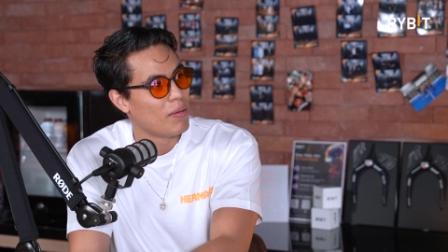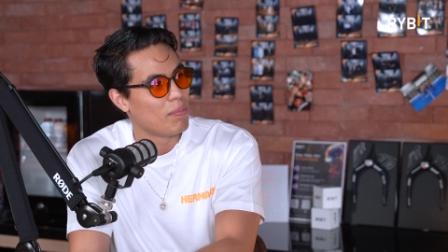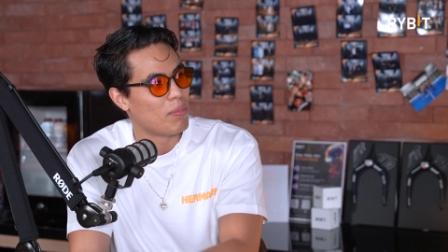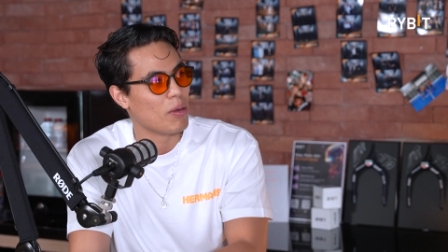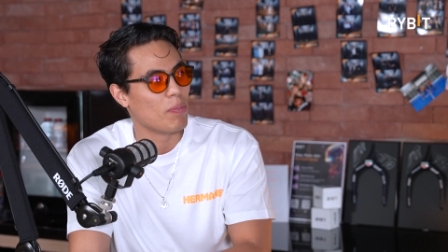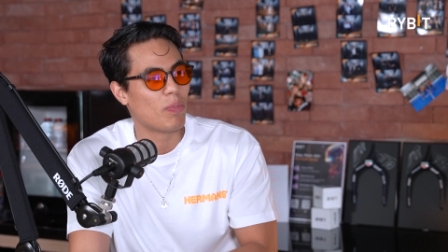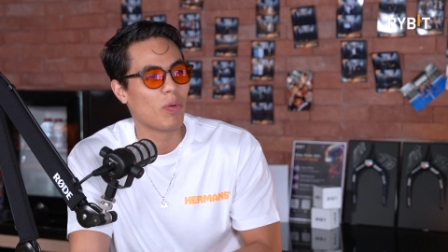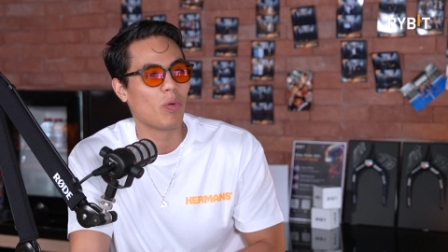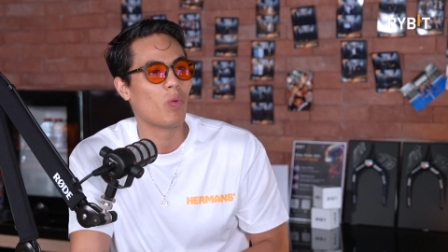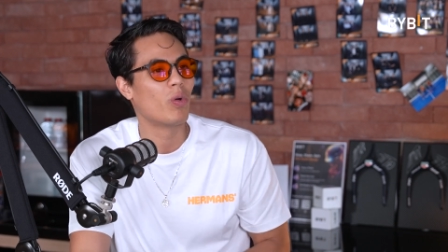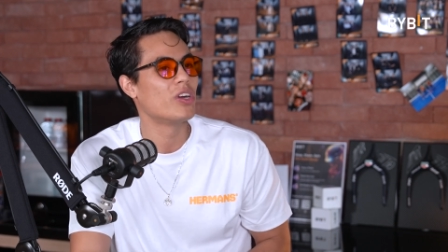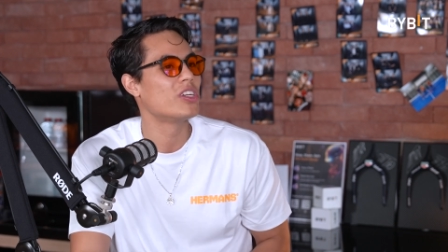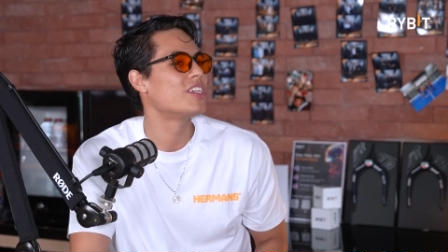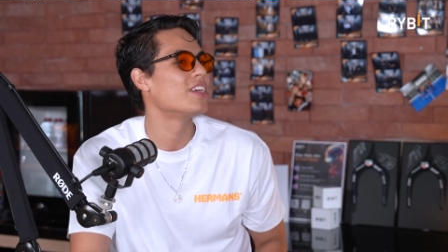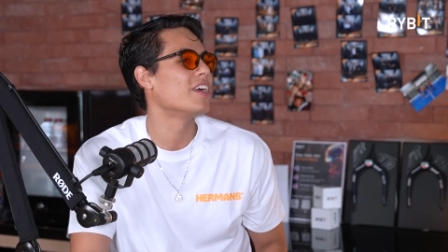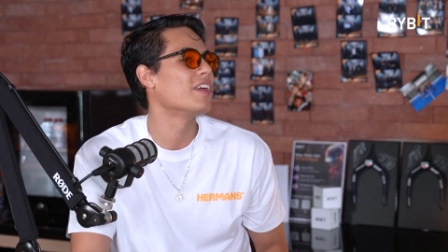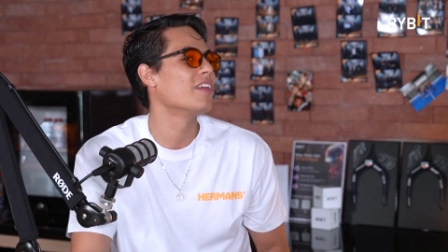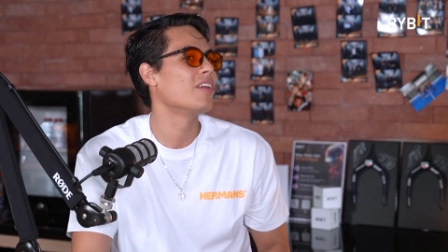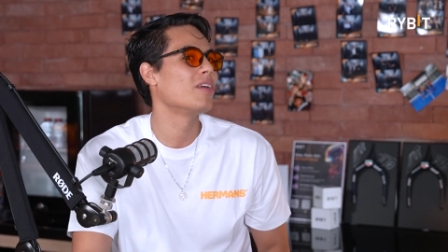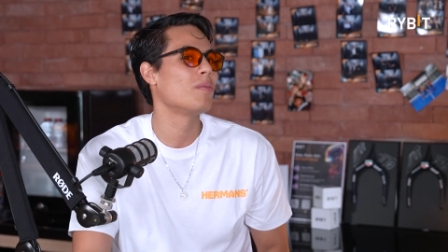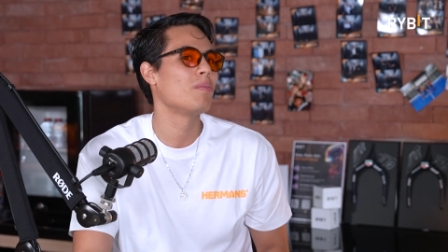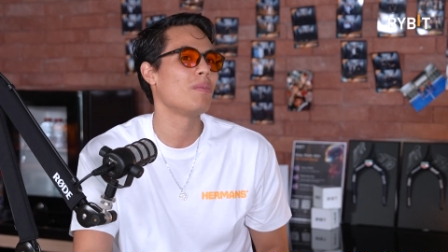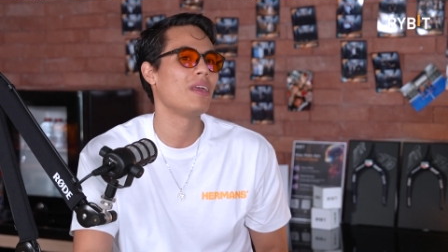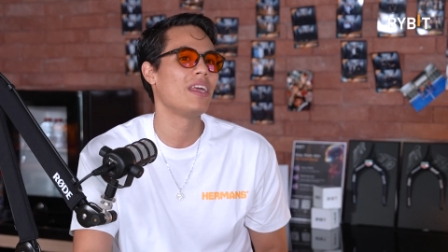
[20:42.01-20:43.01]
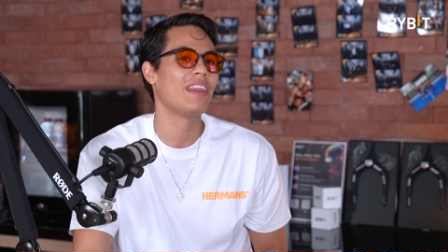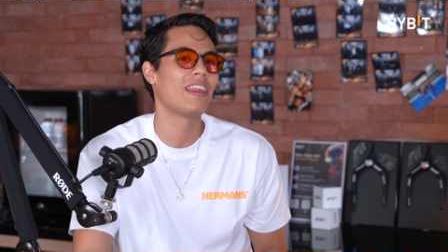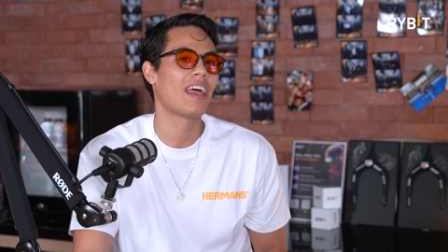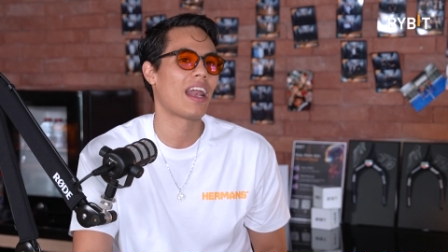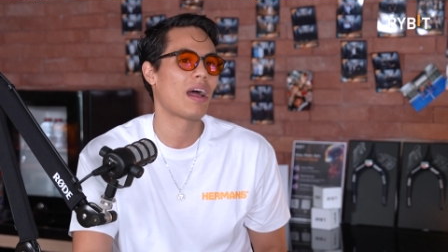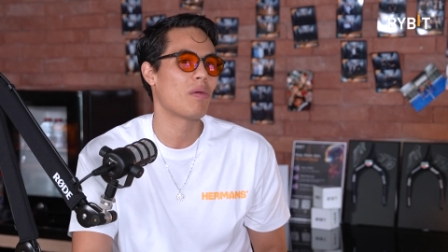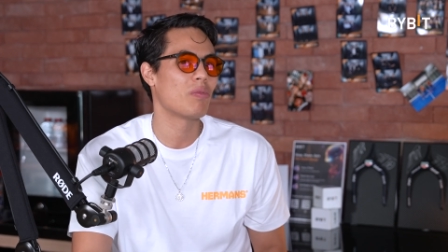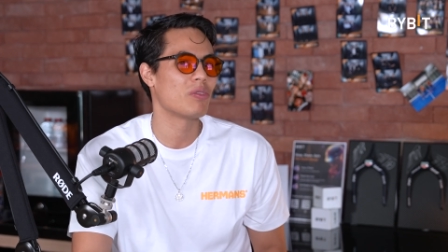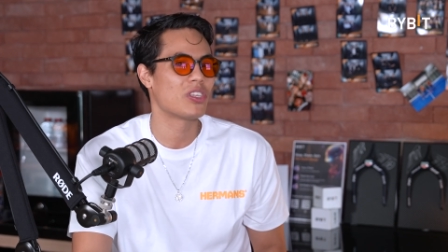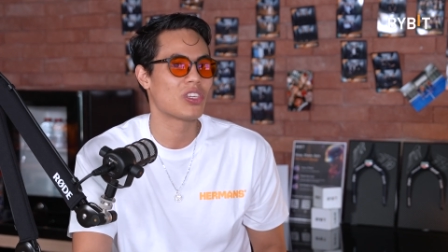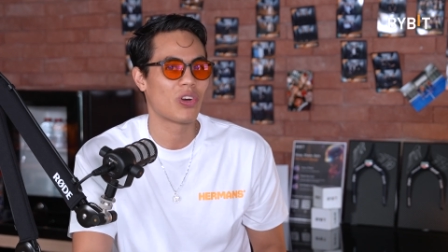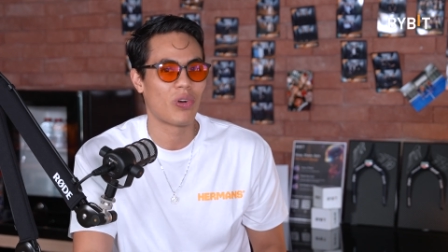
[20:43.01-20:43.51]
People were telling me that
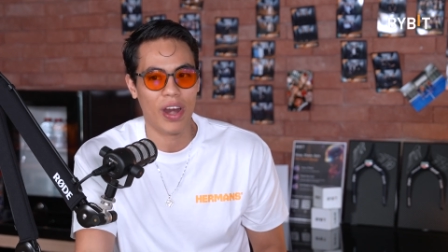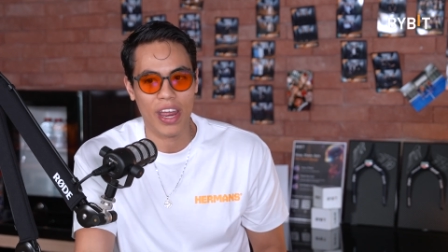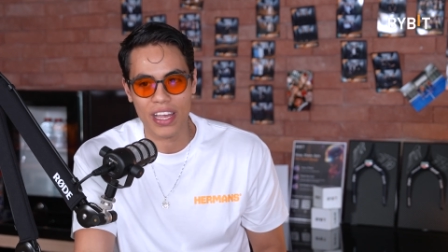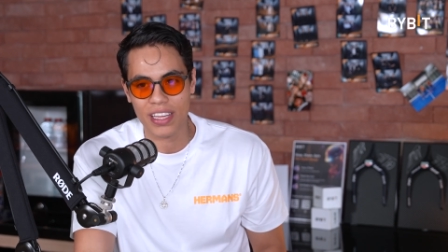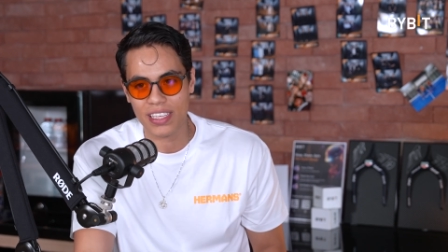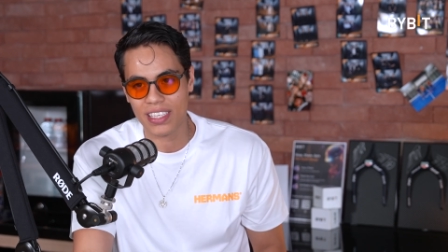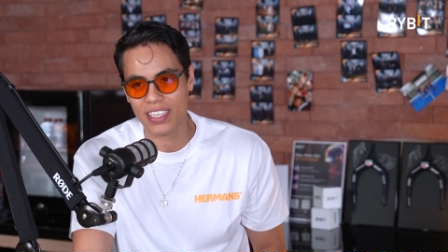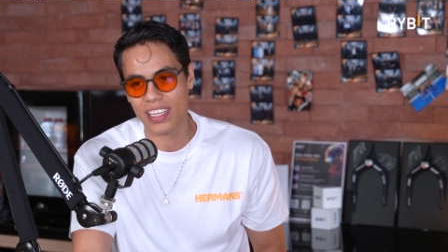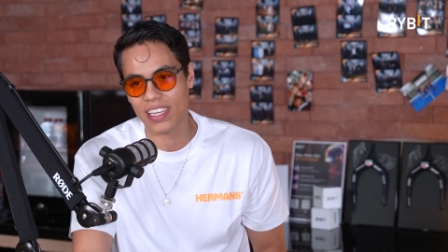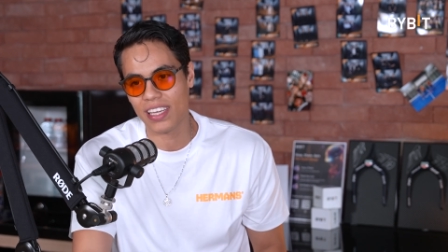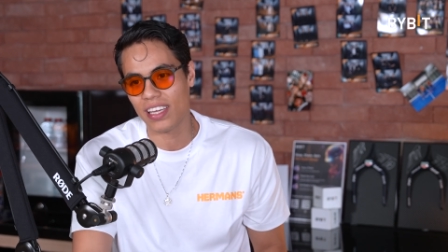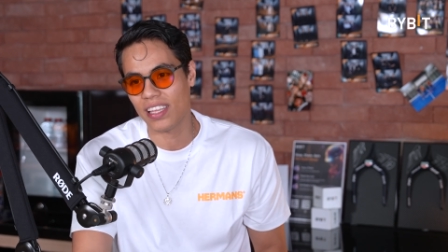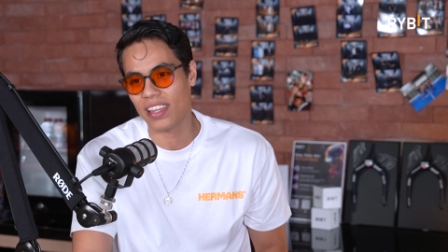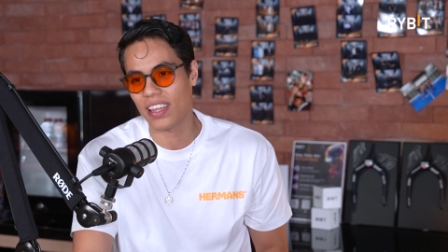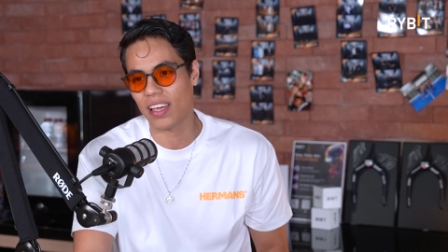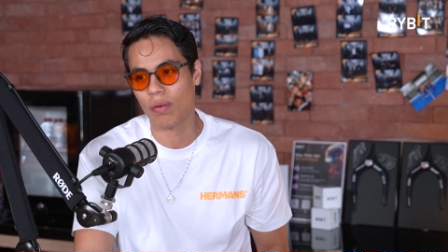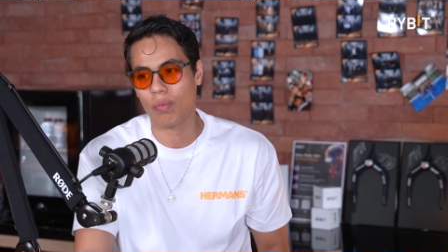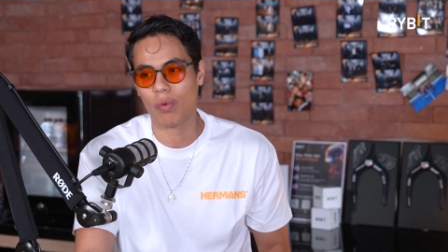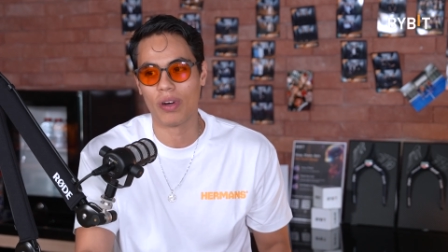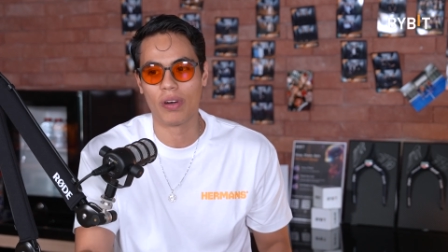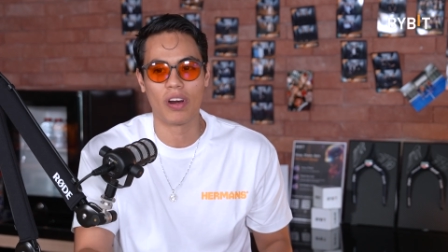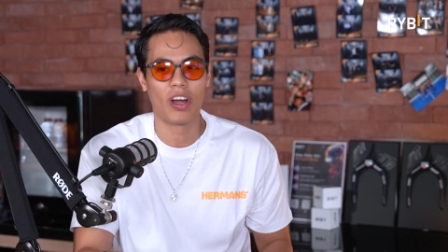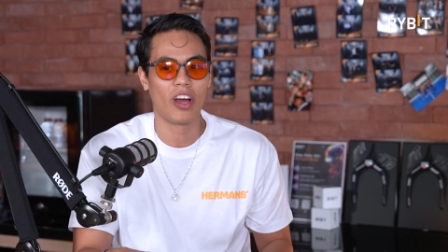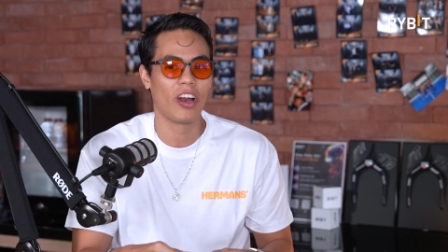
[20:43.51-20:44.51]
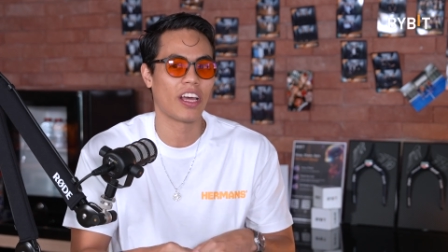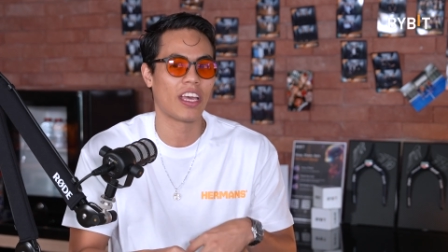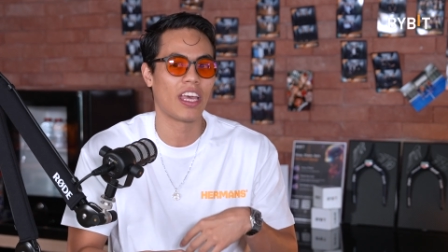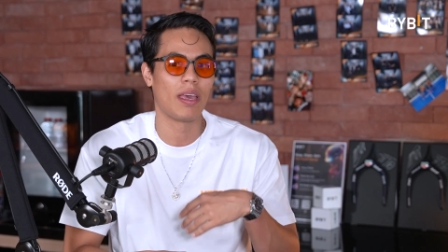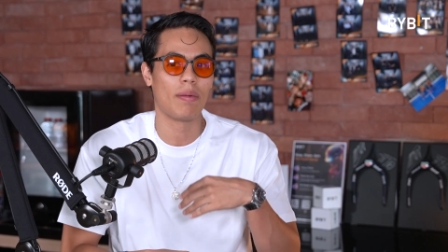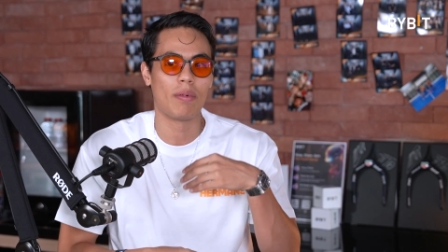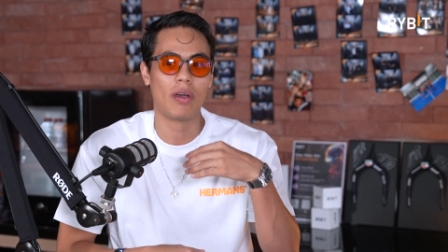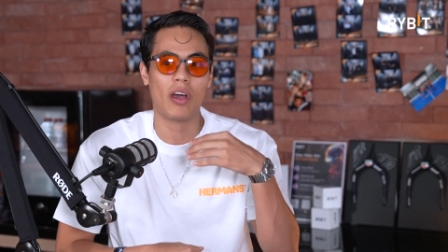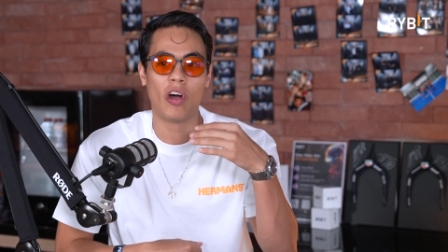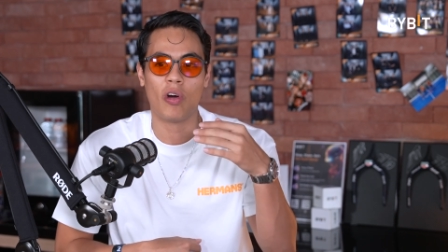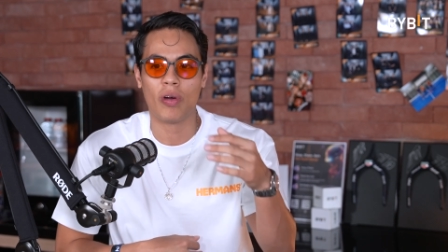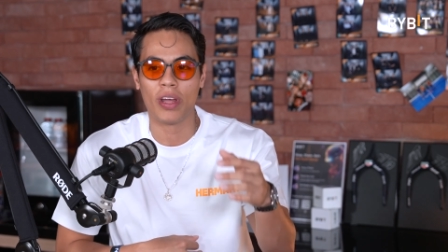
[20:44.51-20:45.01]
I was crazy. They were gonna
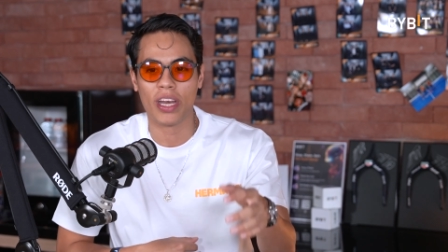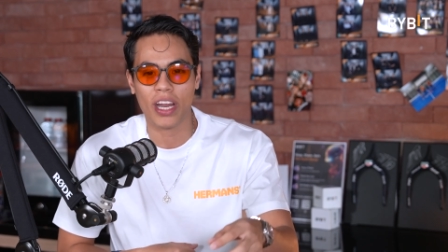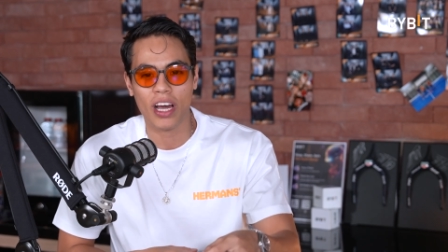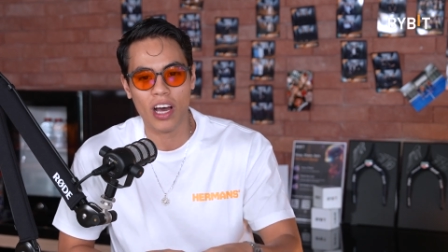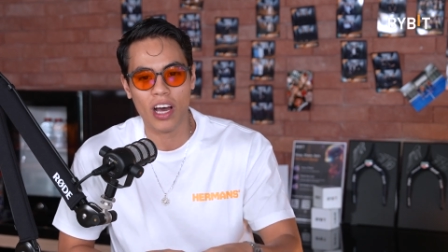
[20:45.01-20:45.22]
keep going